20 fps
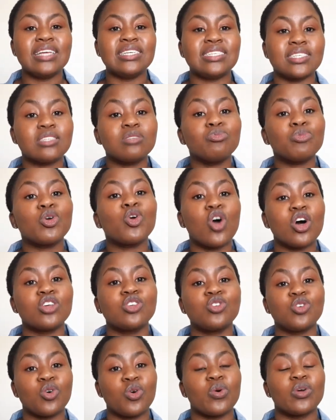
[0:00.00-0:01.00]
Just
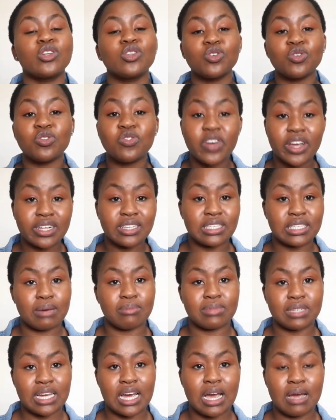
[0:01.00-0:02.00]
because you're going to fail
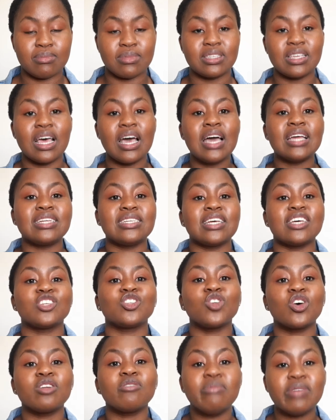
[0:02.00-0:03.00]
sometimes does
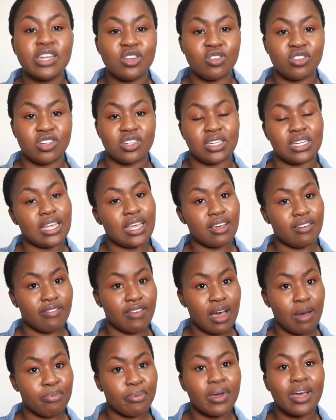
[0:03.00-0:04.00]
not mean you should give
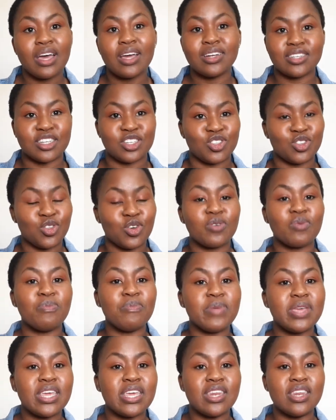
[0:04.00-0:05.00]
up, does not
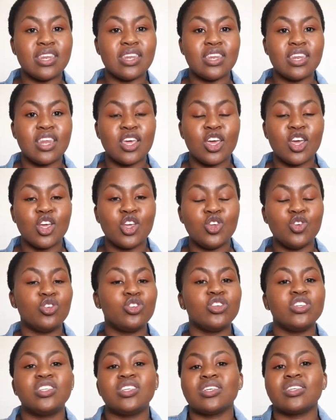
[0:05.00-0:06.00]
mean you
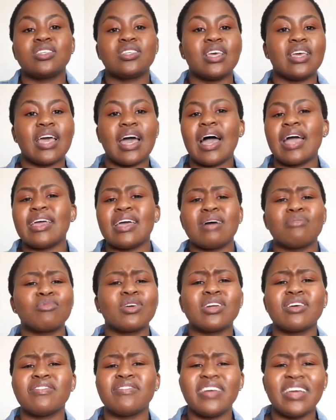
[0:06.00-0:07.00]
should just say, hi, I'm
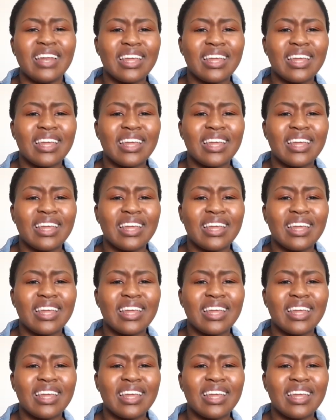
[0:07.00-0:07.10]
gonna fail